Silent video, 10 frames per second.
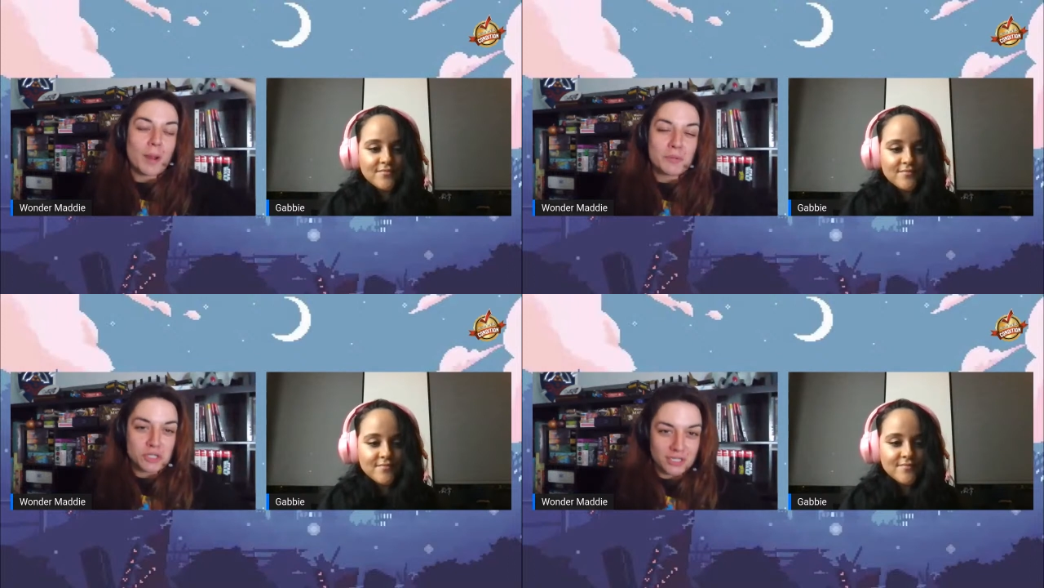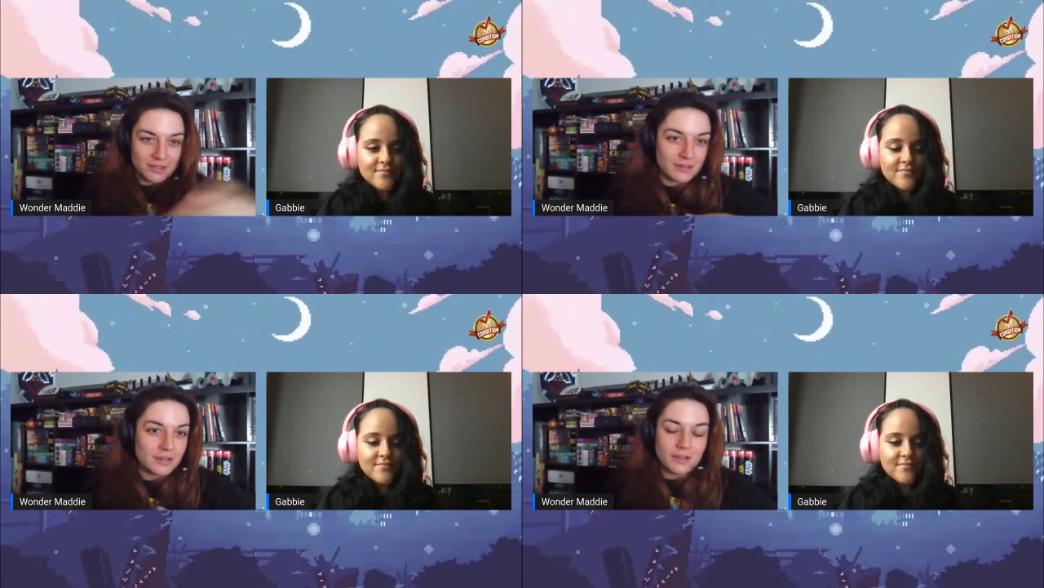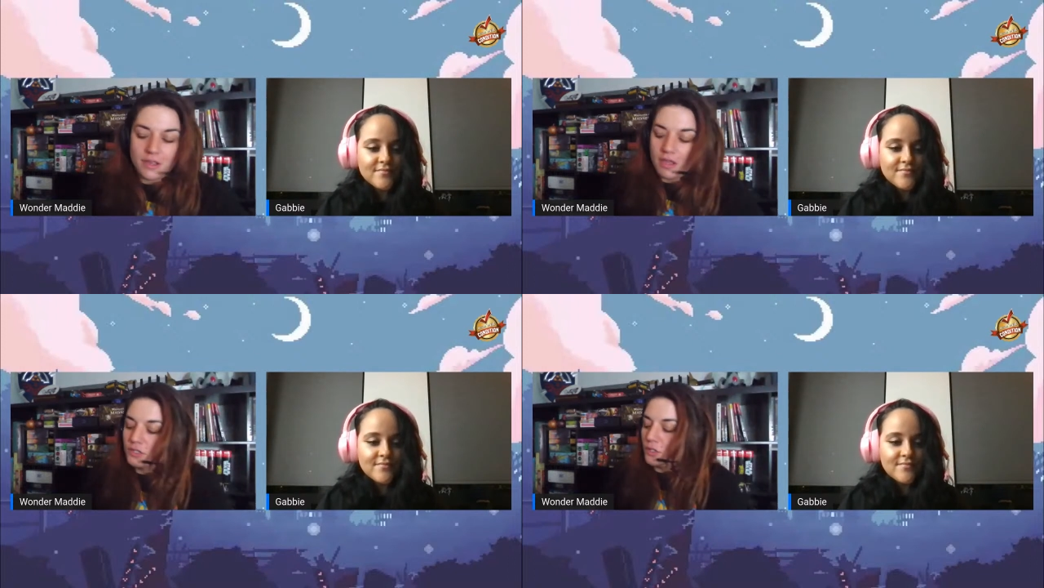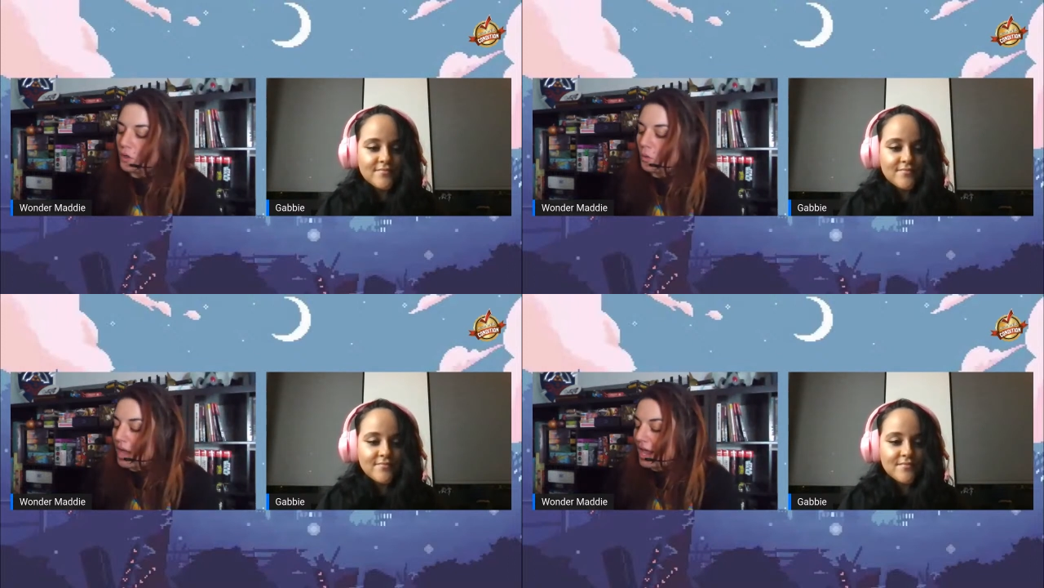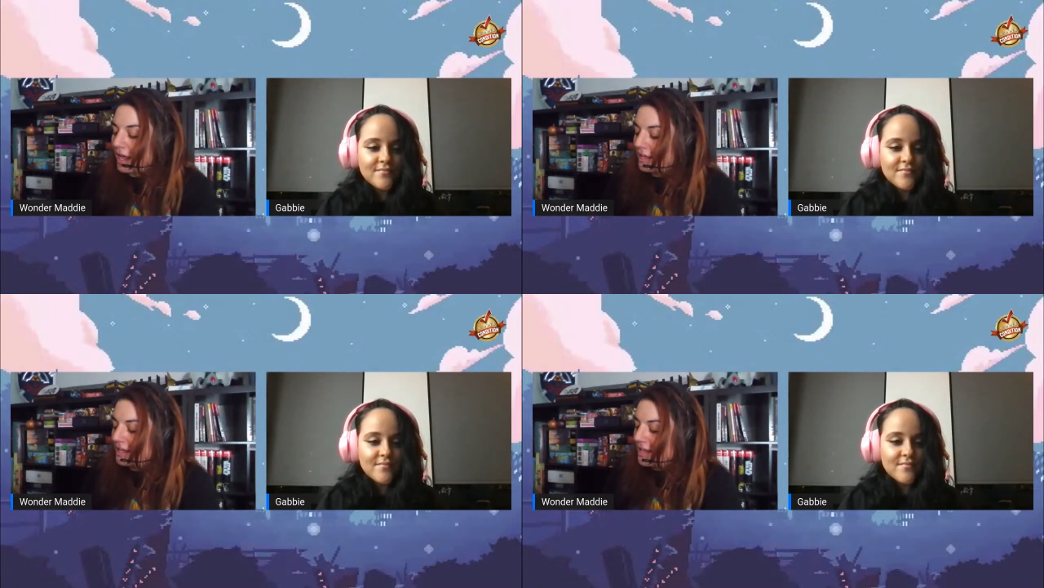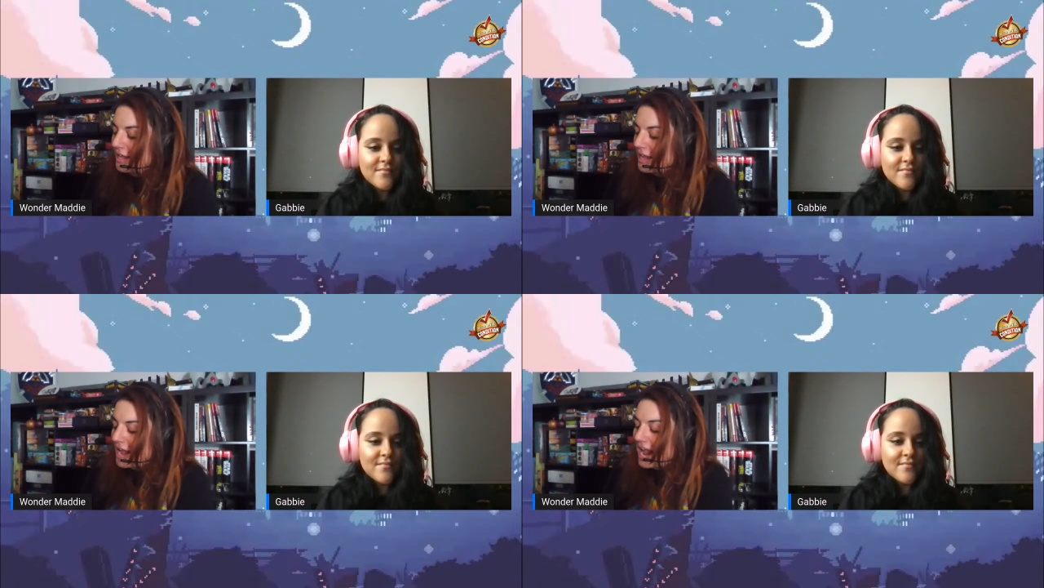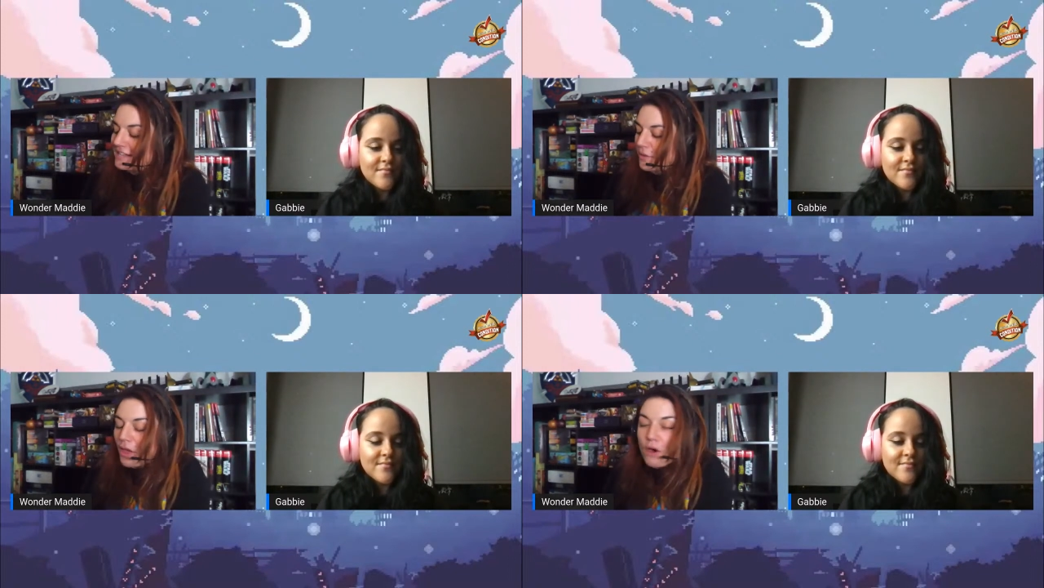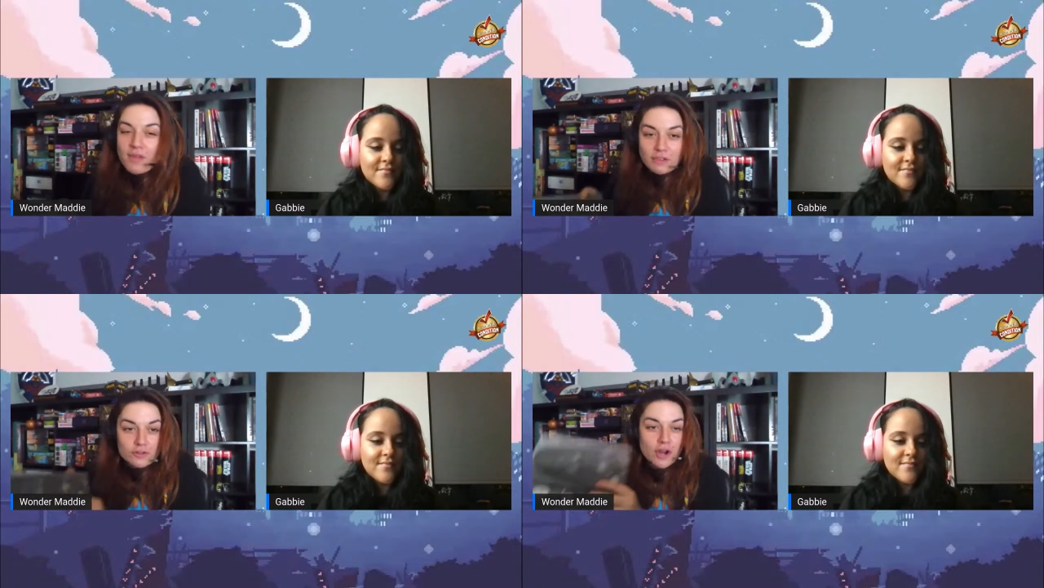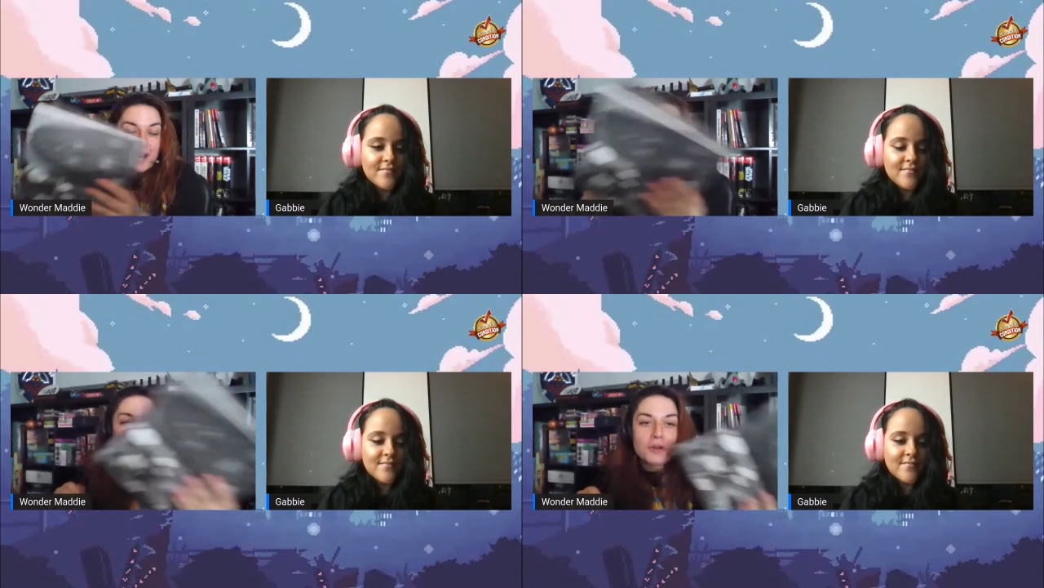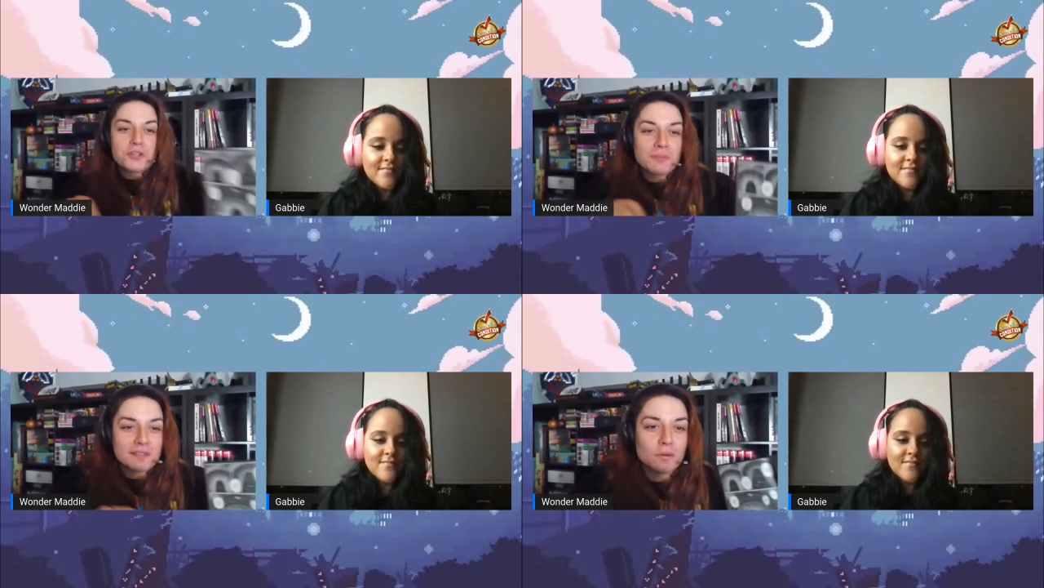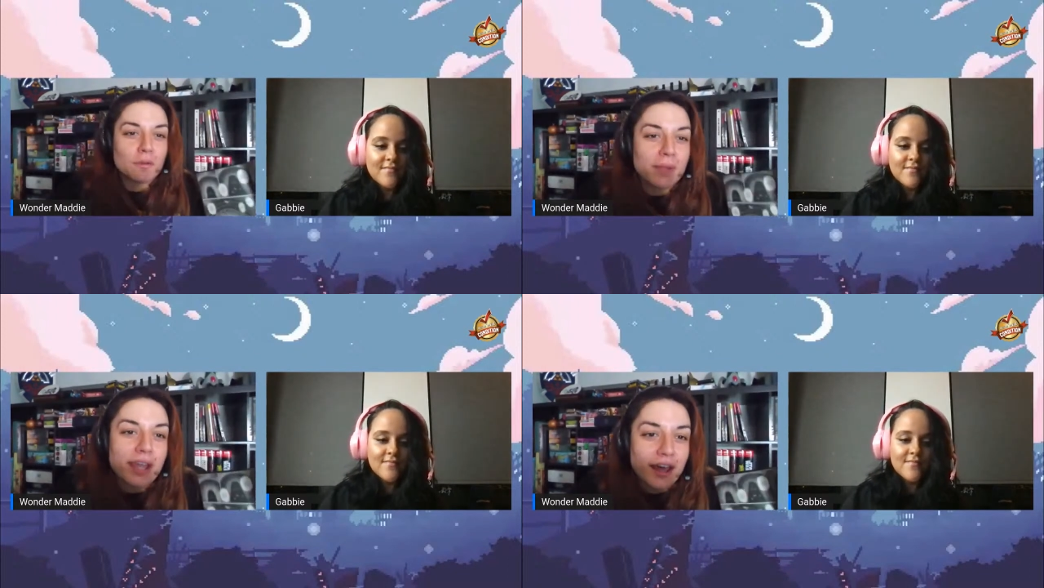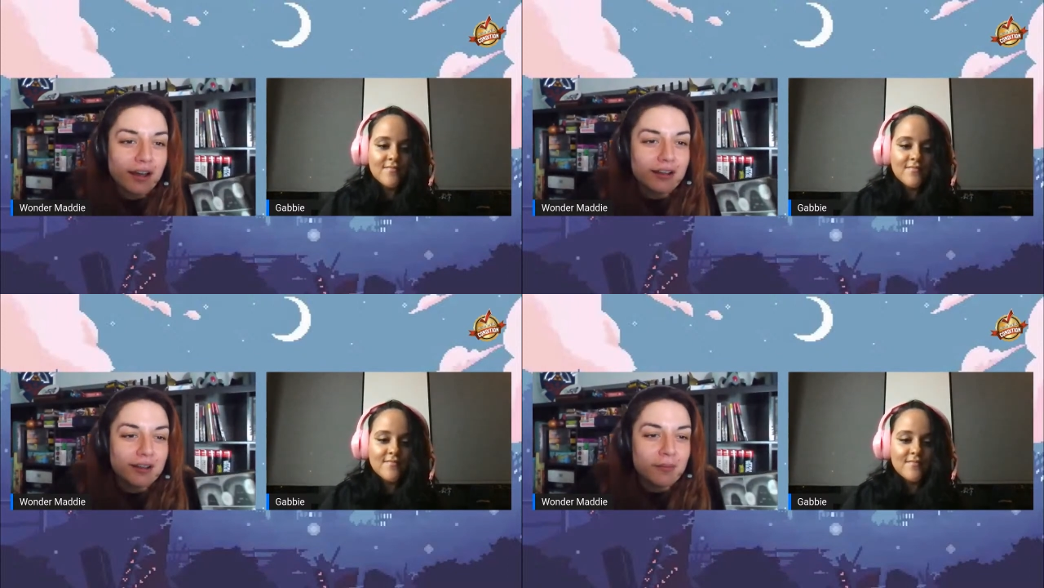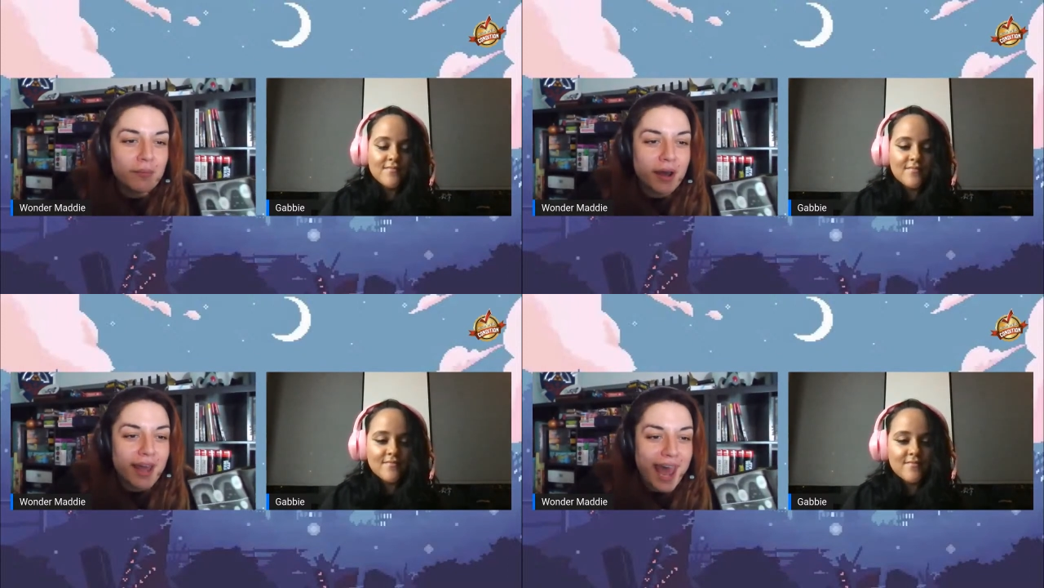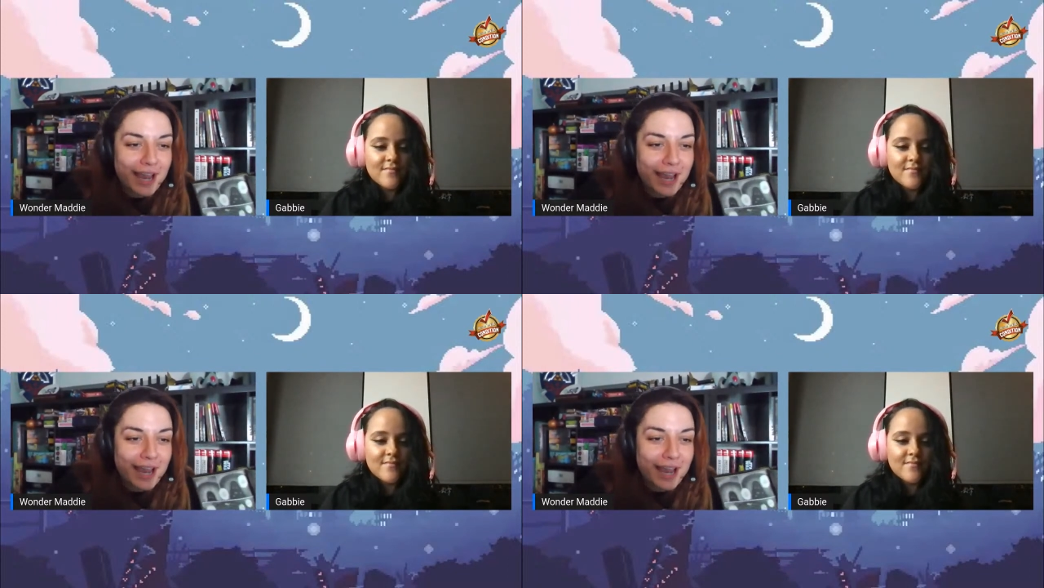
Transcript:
Speaker 1: eruption took away. And so they all think they're trying to worship this Lord Miguel, but